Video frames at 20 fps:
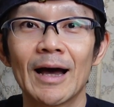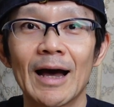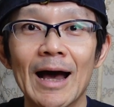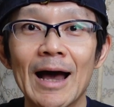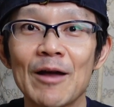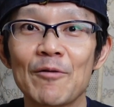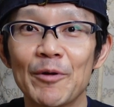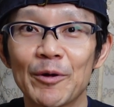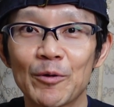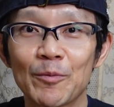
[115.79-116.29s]

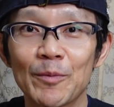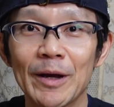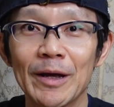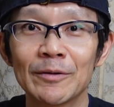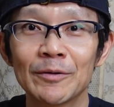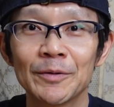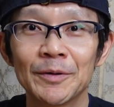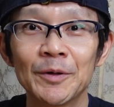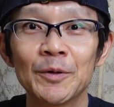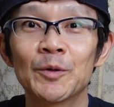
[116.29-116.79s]
I
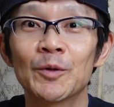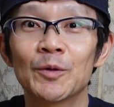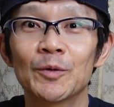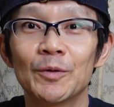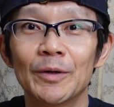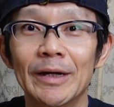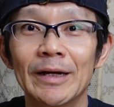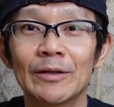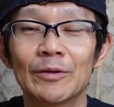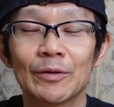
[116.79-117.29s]
recommend you
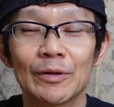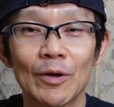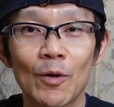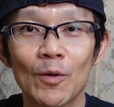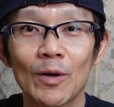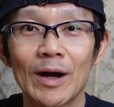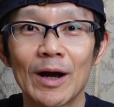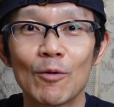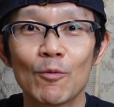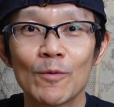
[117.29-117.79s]
to eat
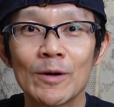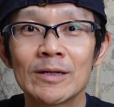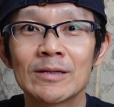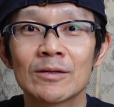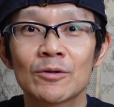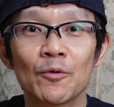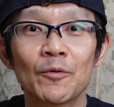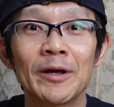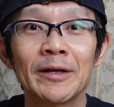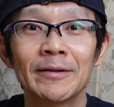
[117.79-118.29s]
Yokan
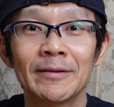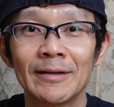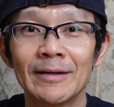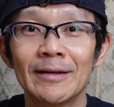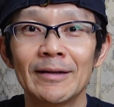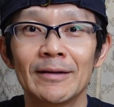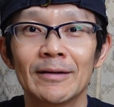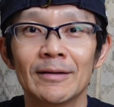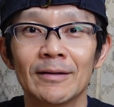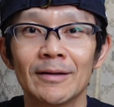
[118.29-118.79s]
with green
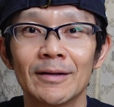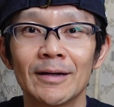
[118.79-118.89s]
tea.